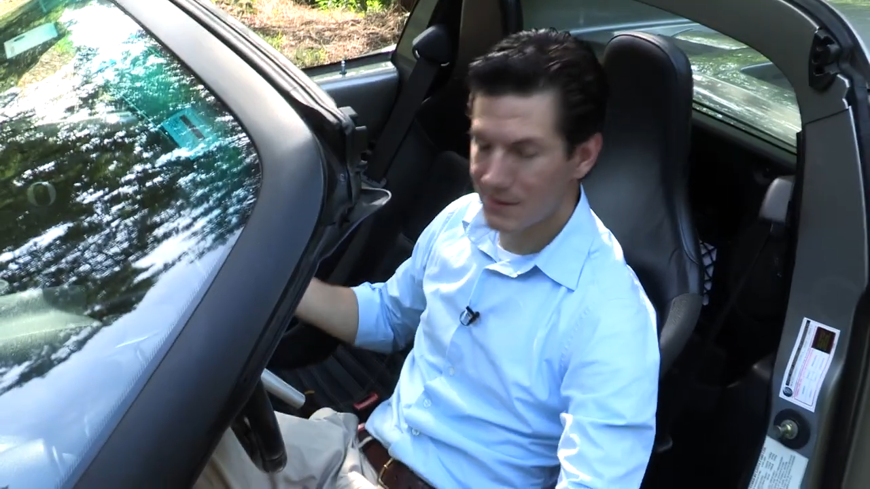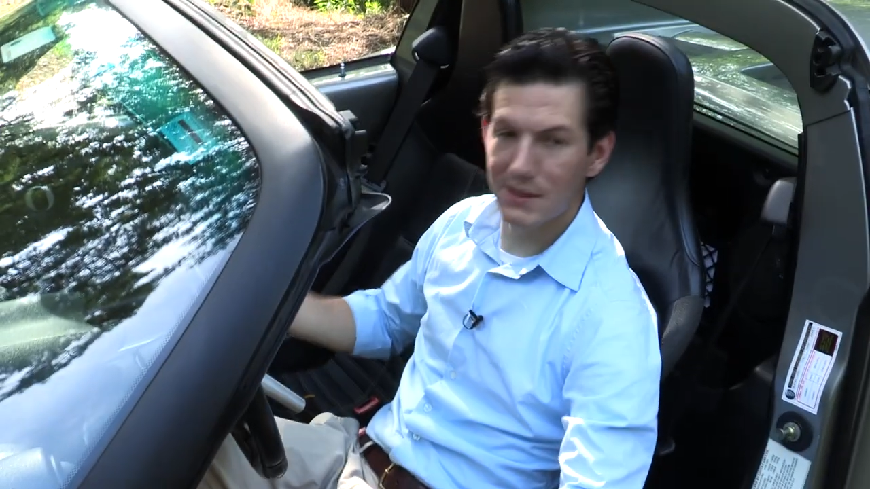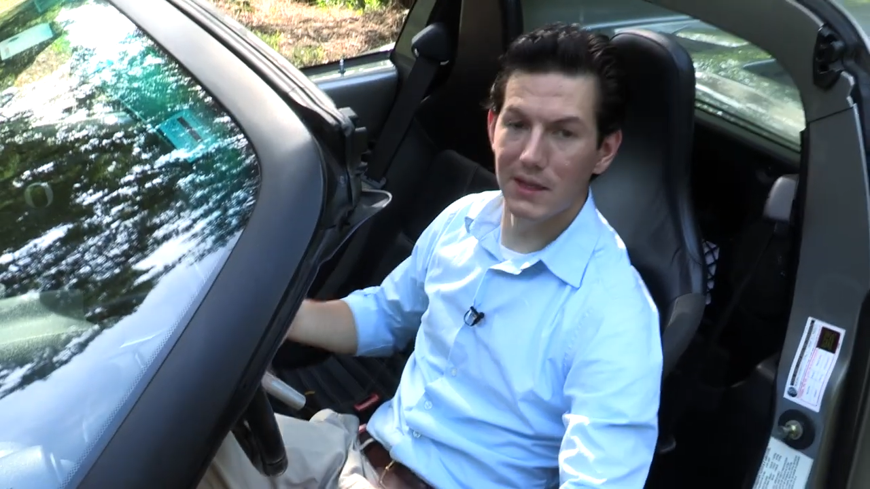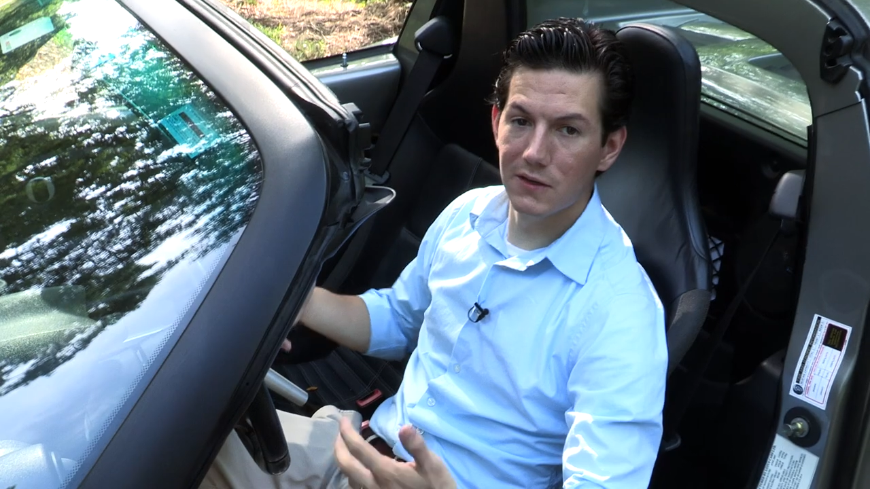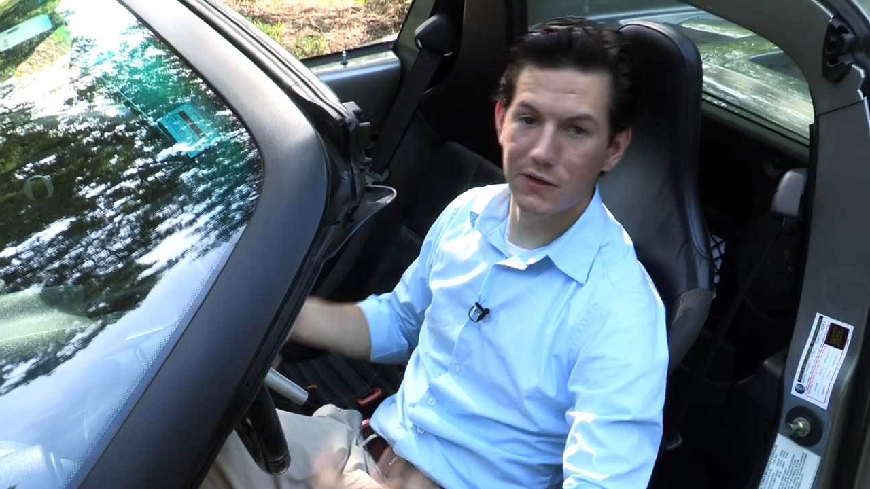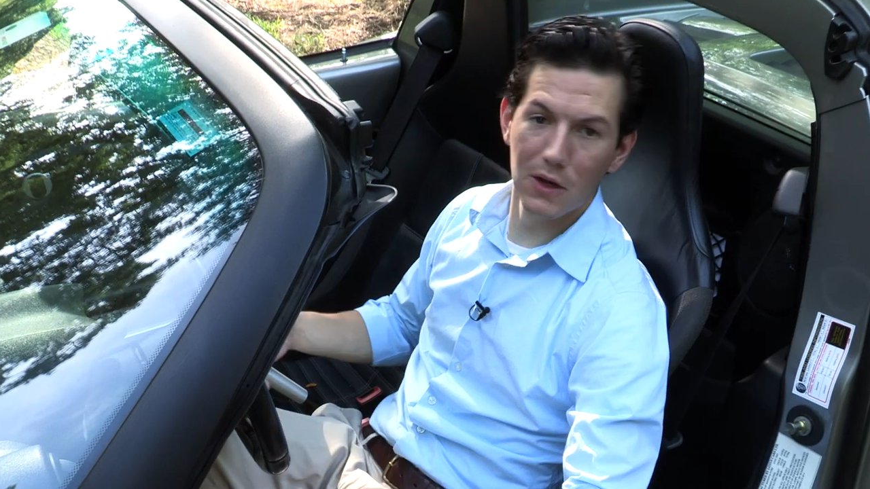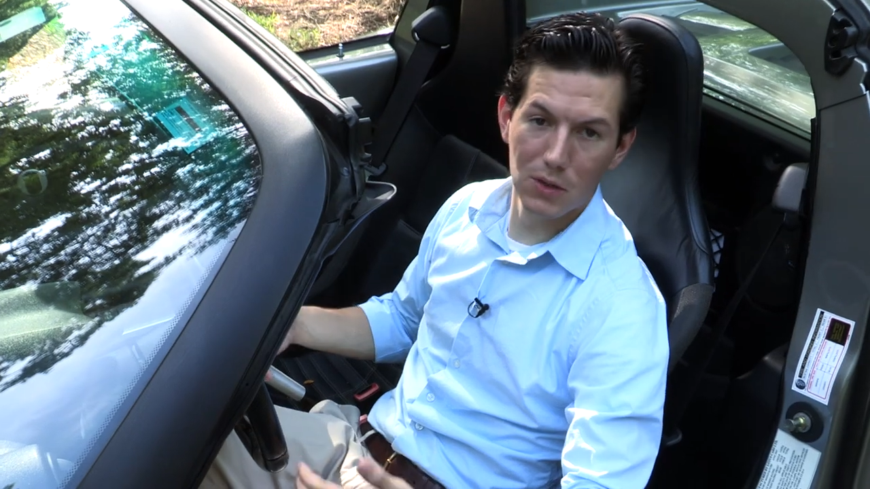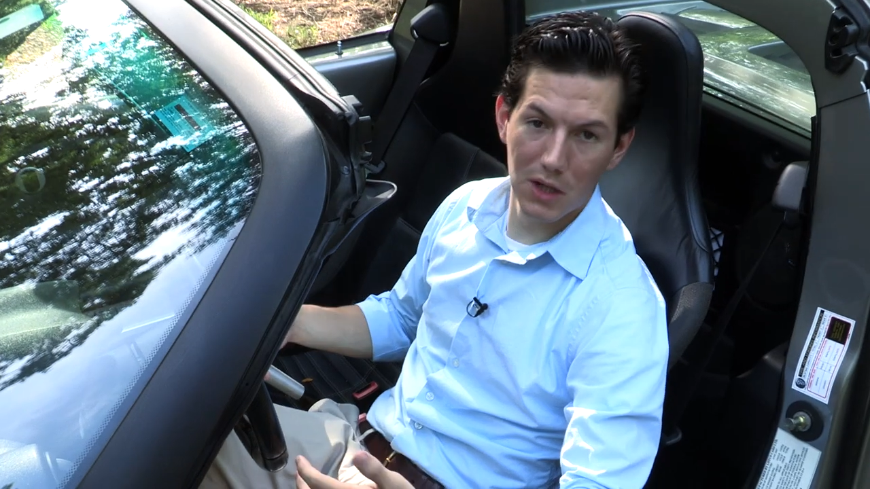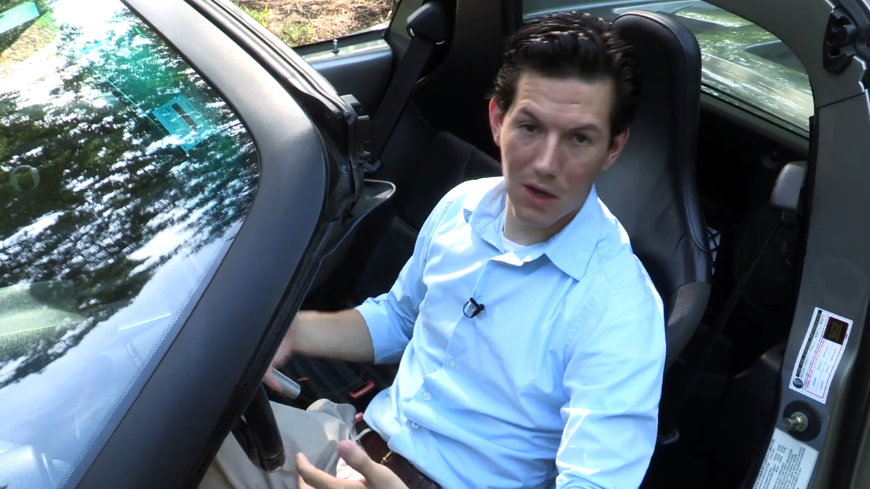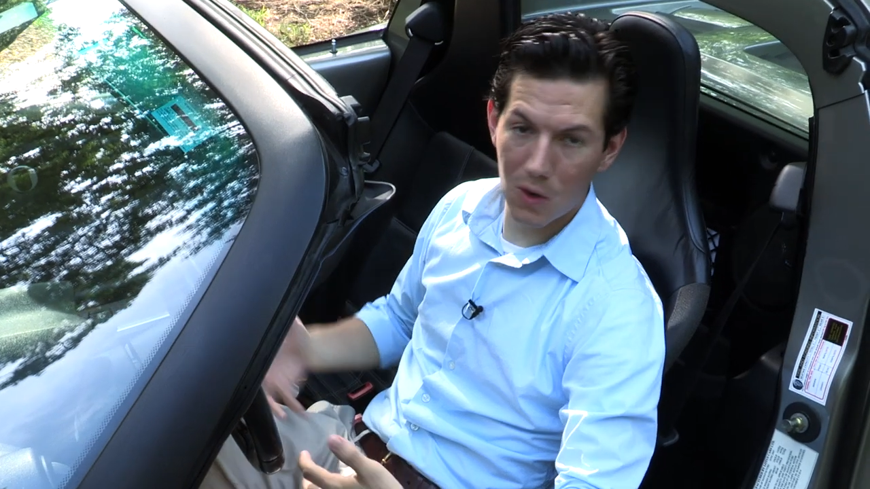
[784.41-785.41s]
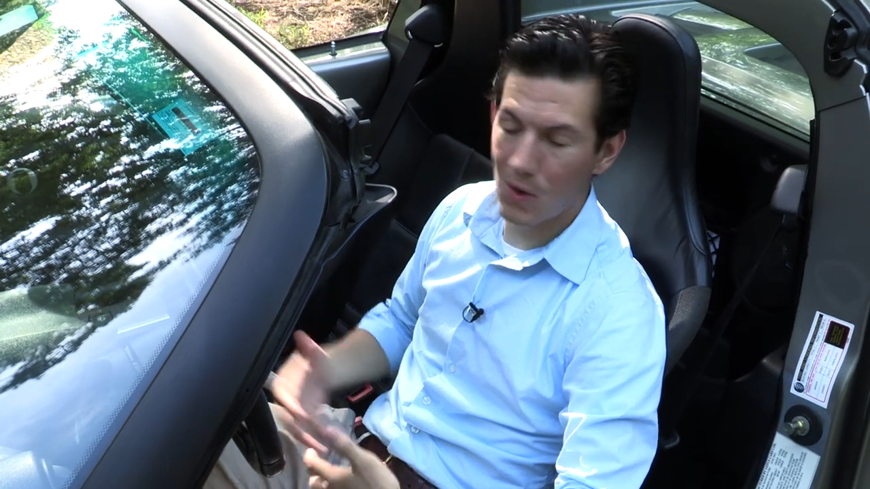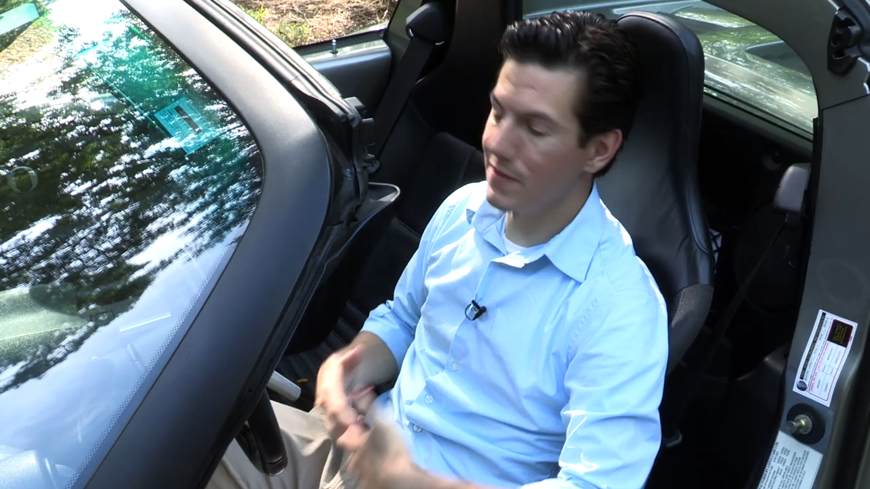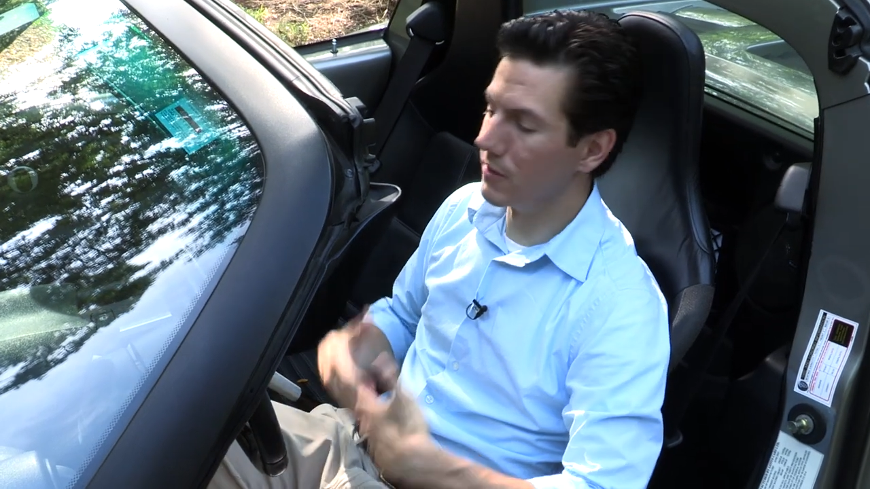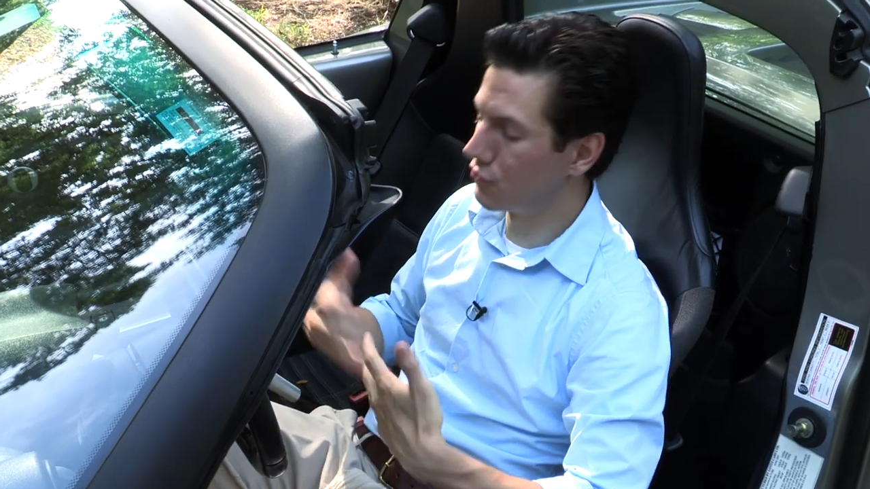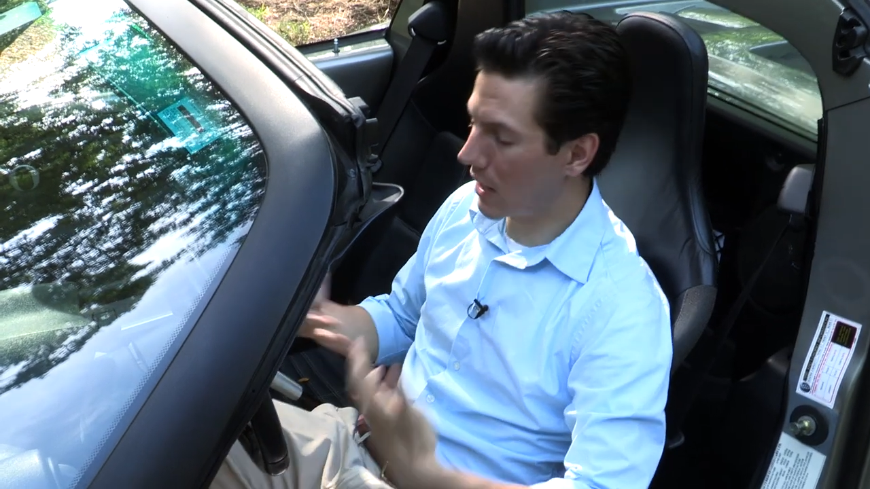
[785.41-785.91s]
Sitting so low and
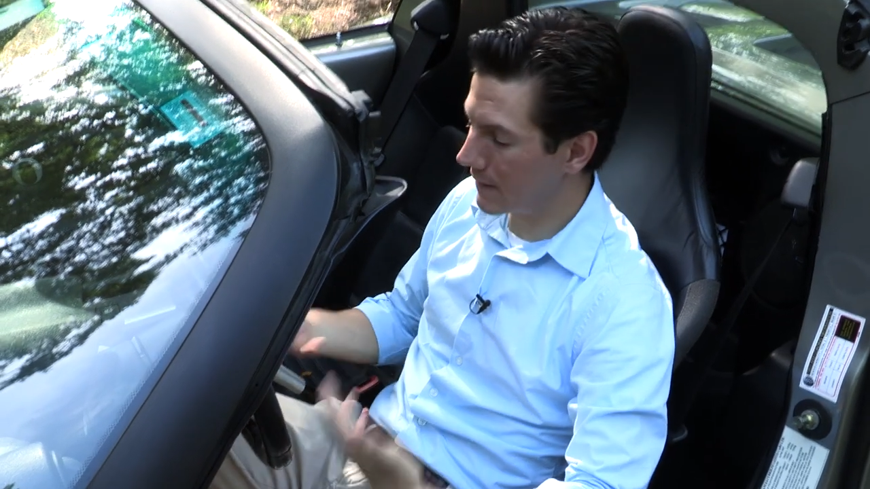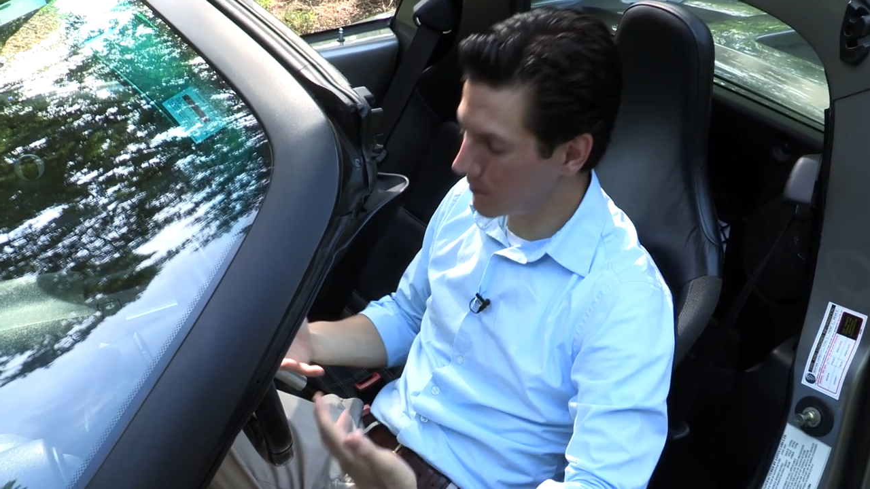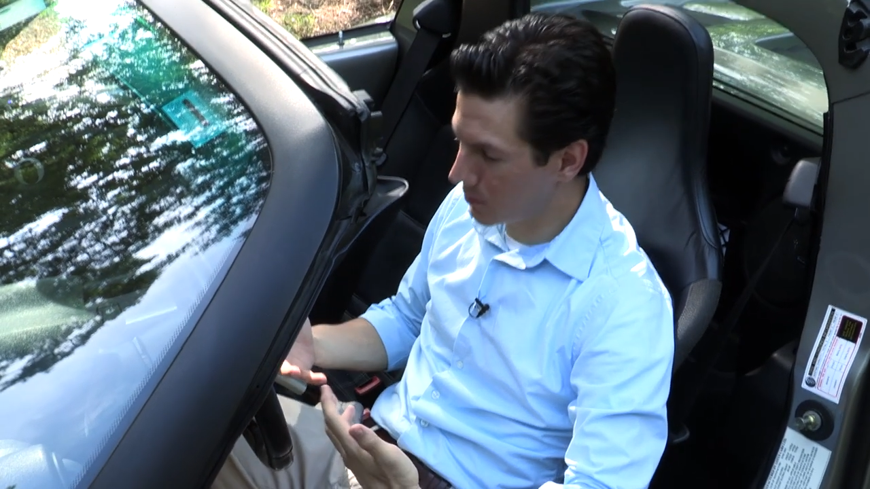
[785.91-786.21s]
the driving